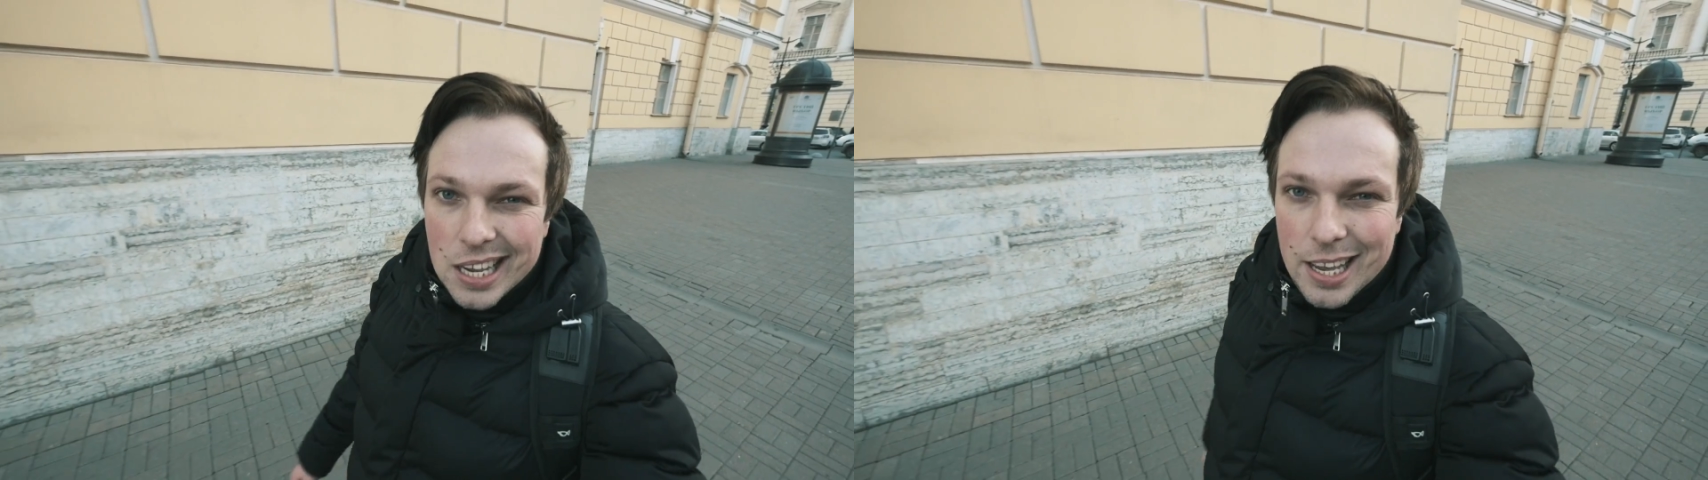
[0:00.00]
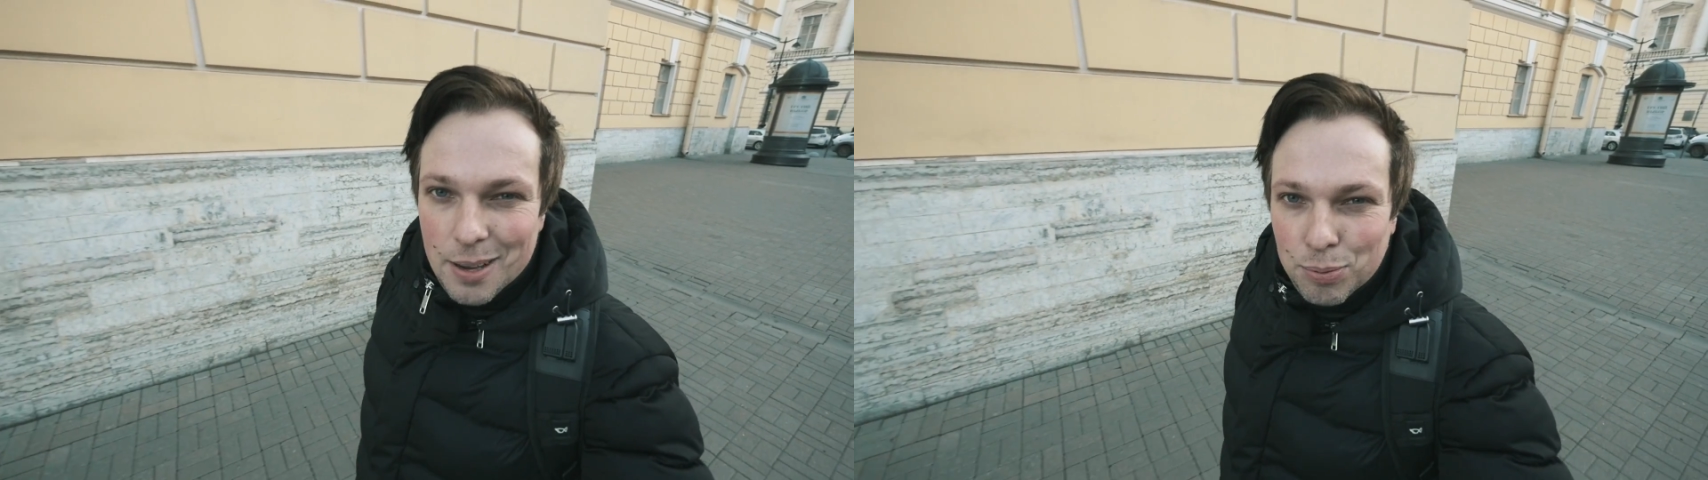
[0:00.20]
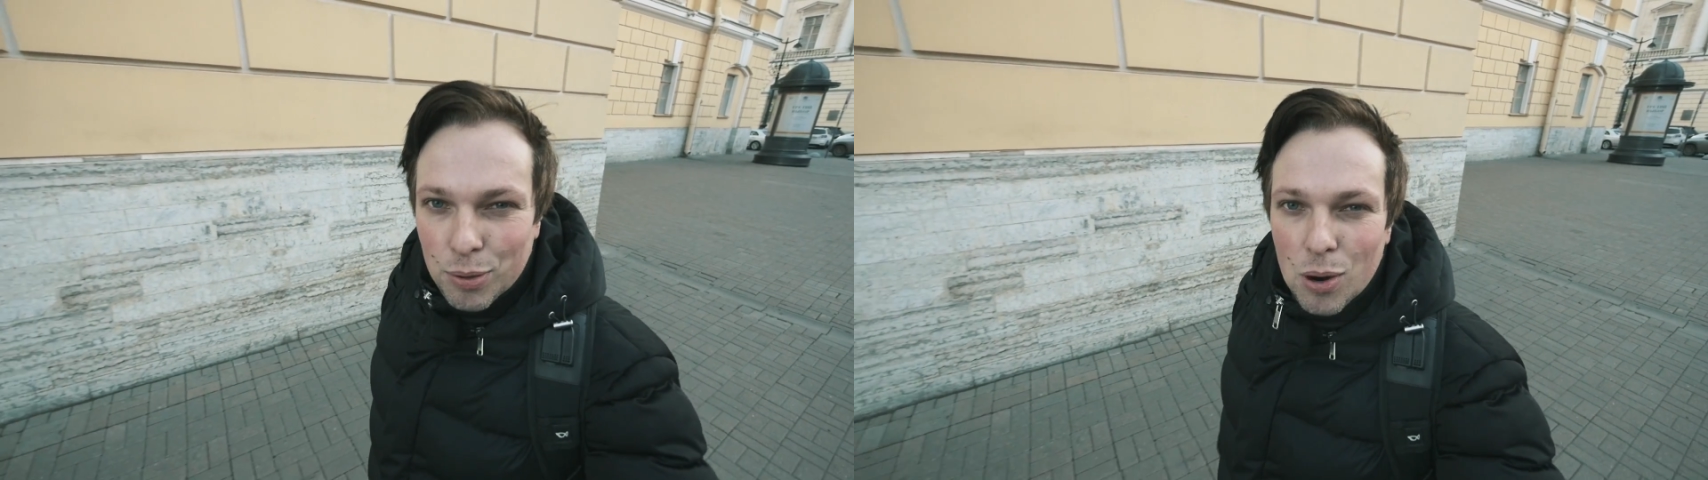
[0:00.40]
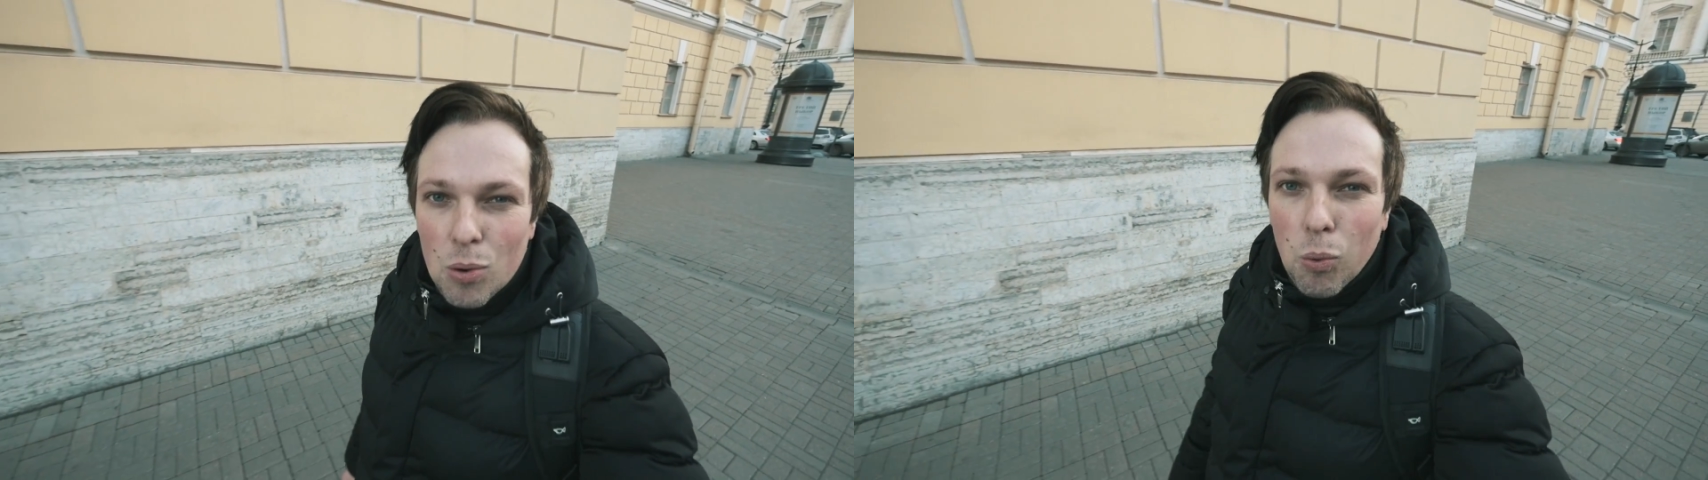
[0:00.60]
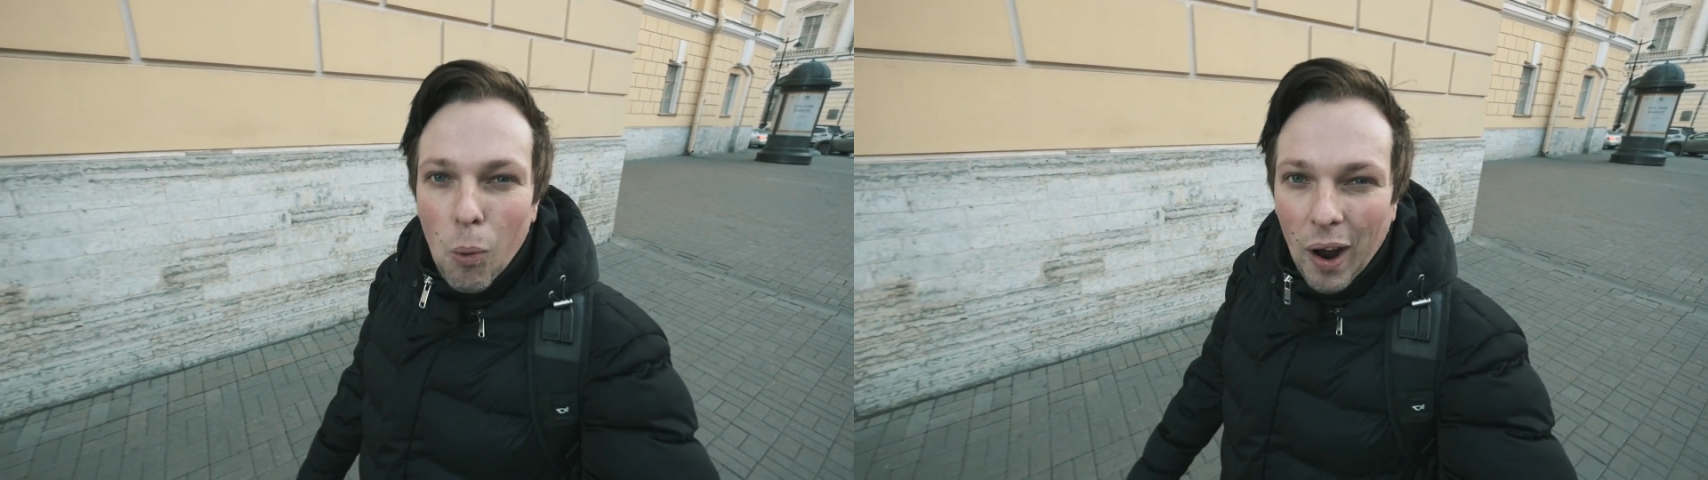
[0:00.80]
keep
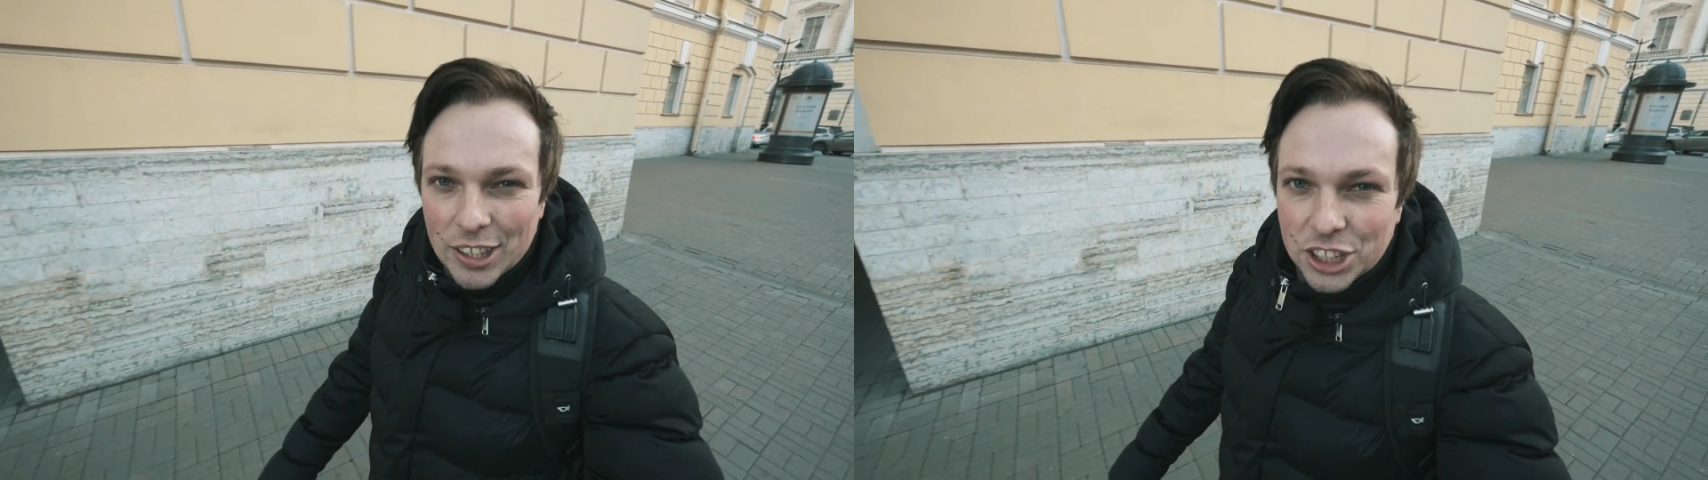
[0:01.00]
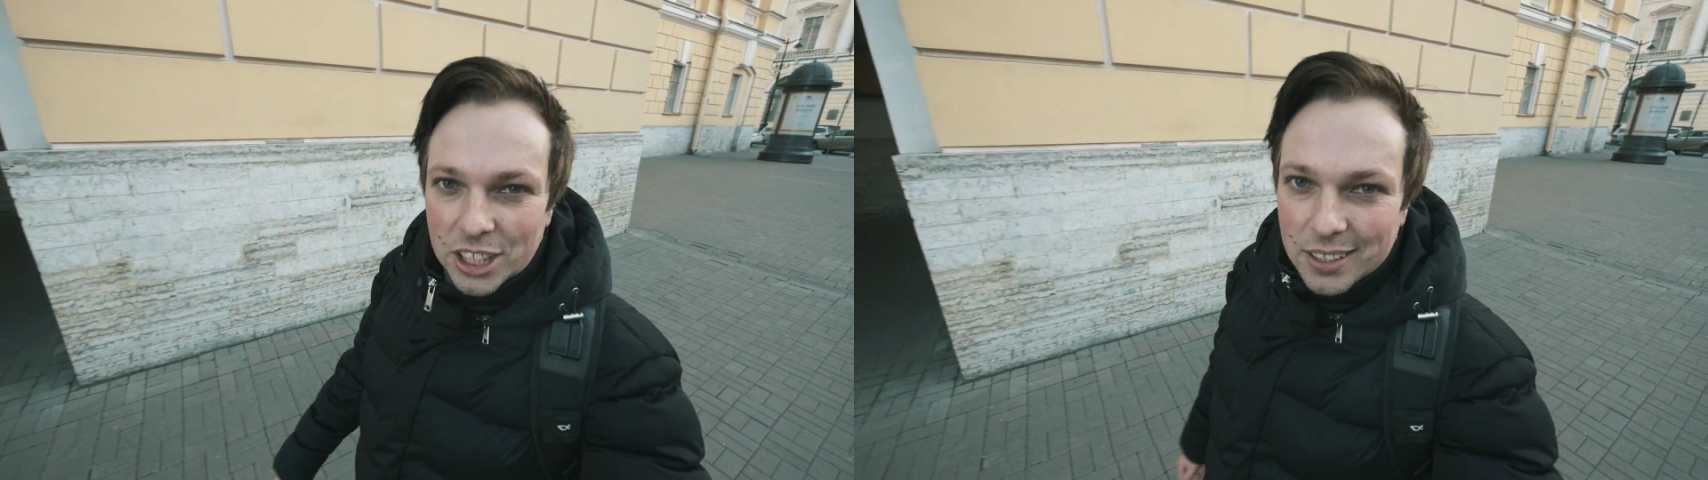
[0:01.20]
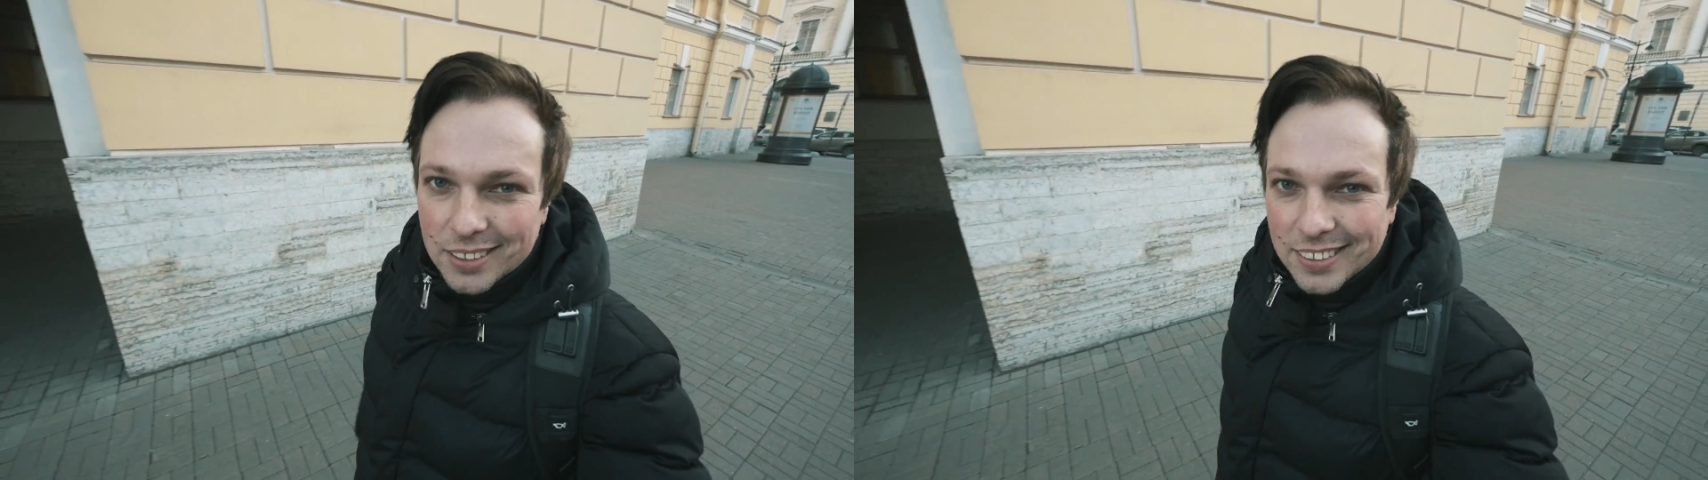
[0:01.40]
watching,